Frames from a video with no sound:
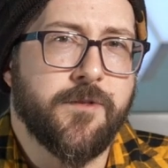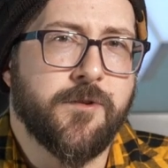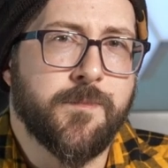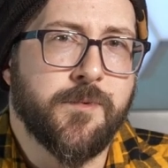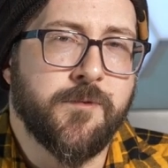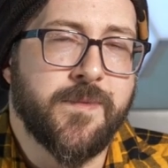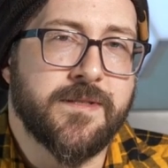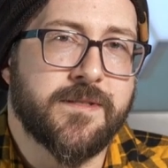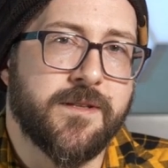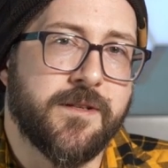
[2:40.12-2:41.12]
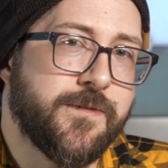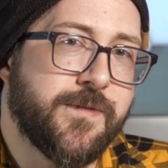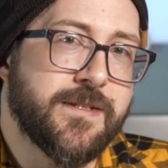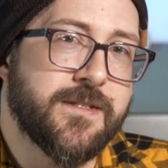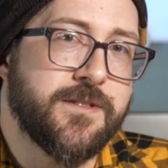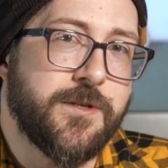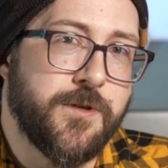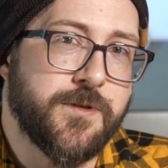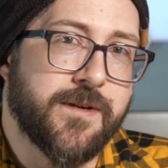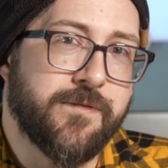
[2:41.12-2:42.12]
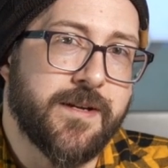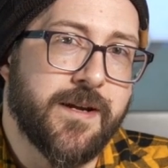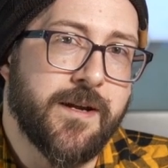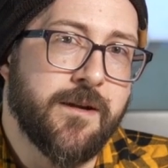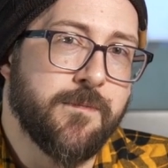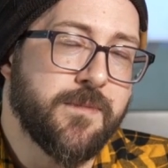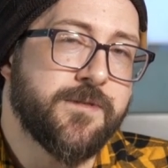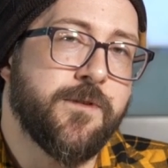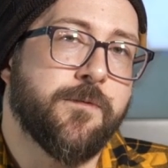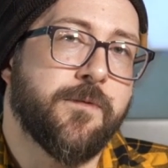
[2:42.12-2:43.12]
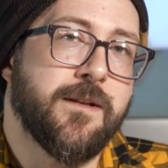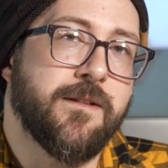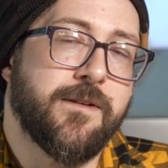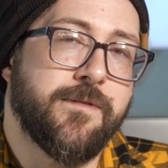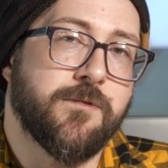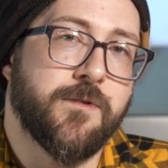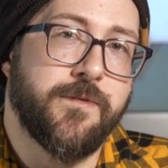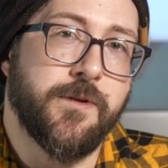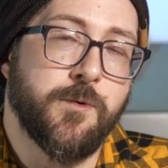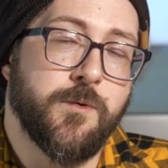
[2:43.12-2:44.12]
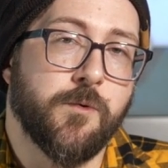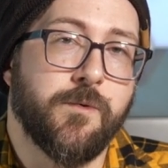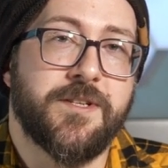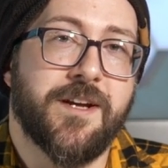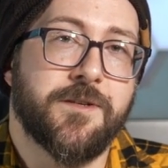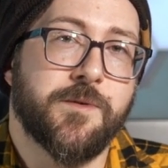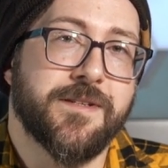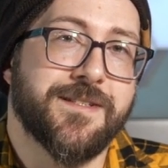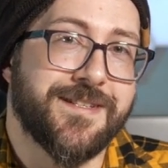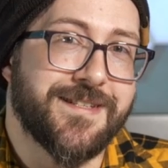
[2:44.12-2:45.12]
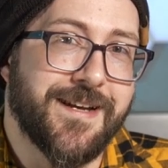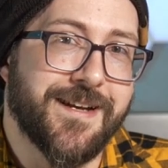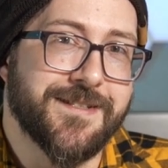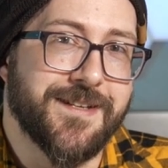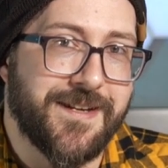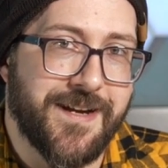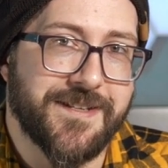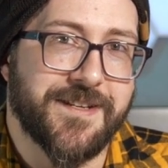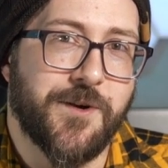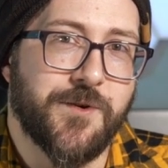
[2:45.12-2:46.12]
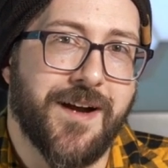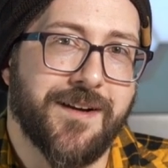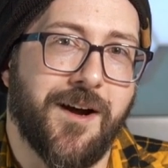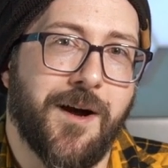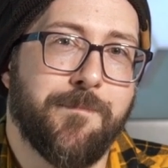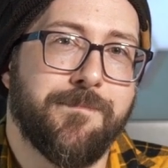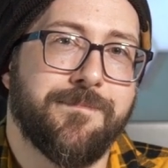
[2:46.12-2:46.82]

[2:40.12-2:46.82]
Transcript: other improvements to the devices you use every day, please feel free to leave a review or reach out to us at cs at nexigo.com.